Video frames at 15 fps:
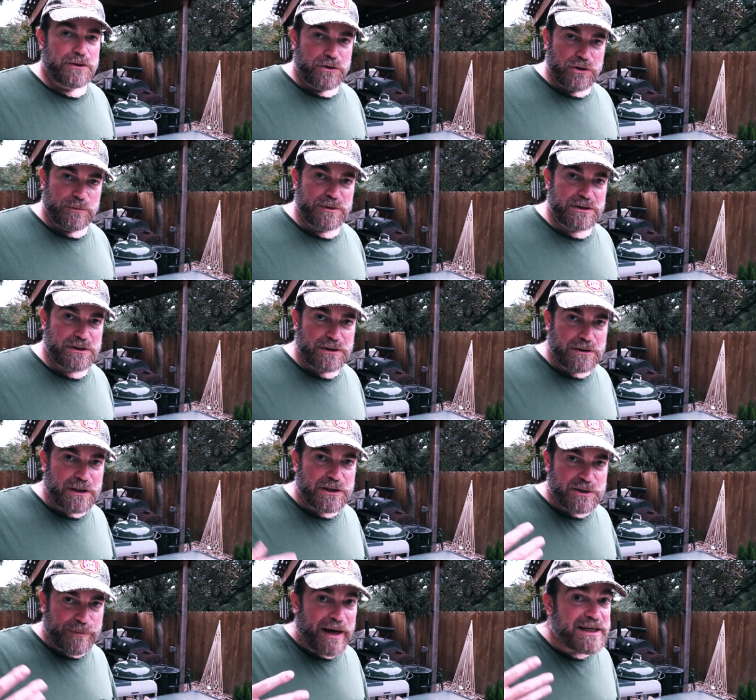Do them until
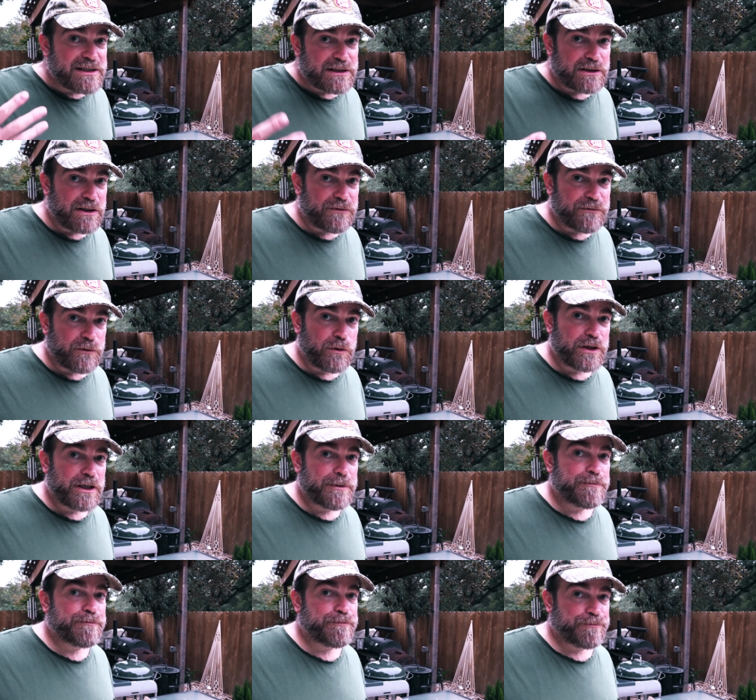they're spicy enough for you.